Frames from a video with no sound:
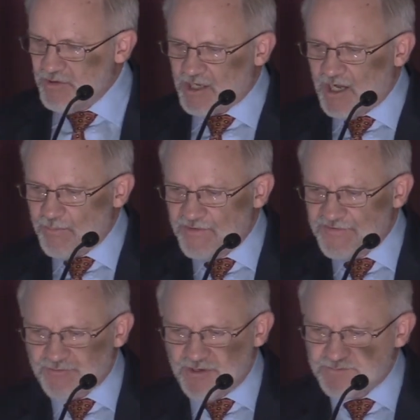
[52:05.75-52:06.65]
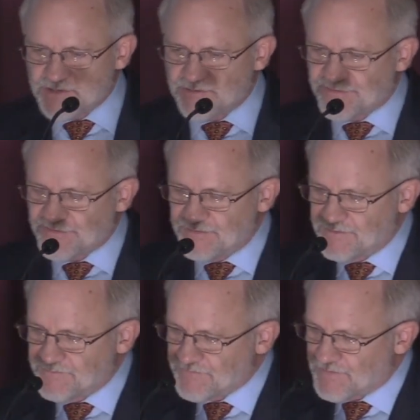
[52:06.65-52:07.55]
a couple of scriptures.
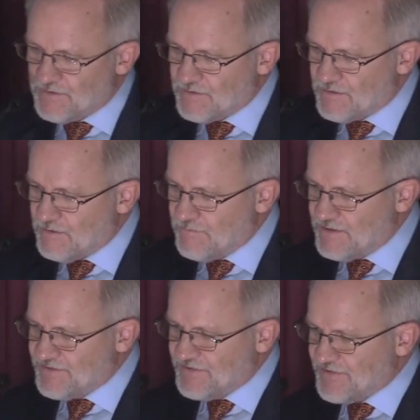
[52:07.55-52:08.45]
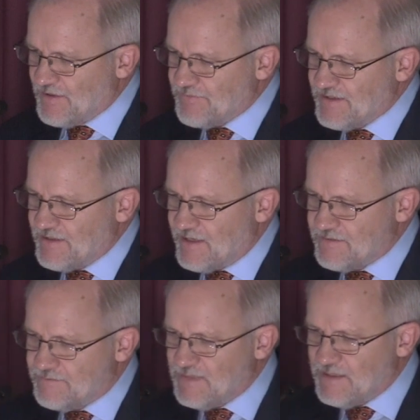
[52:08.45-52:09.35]
I mean, this is something
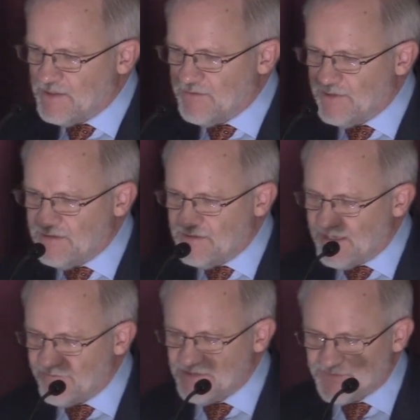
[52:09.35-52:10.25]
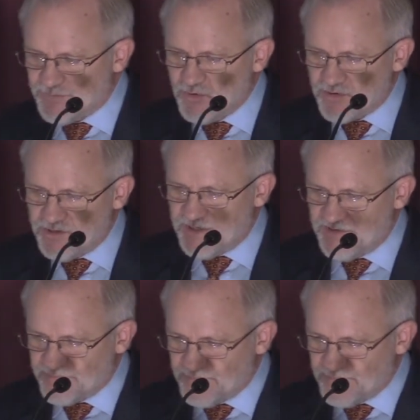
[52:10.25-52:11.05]
that maybe we haven't spoken on as